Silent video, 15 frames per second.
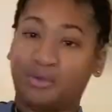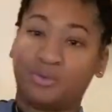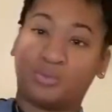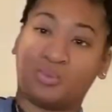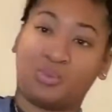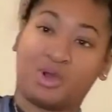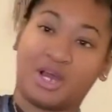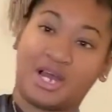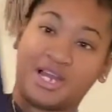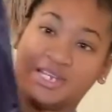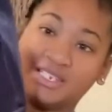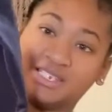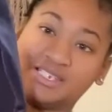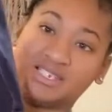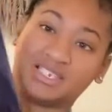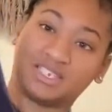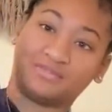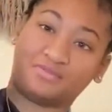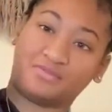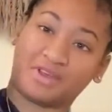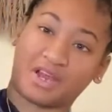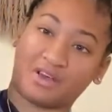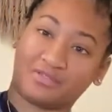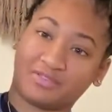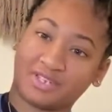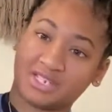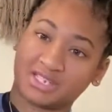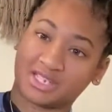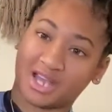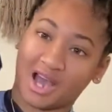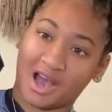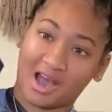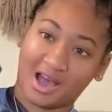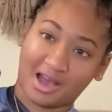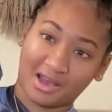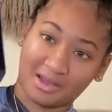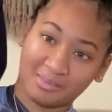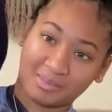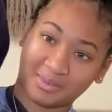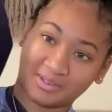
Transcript: was this velvet top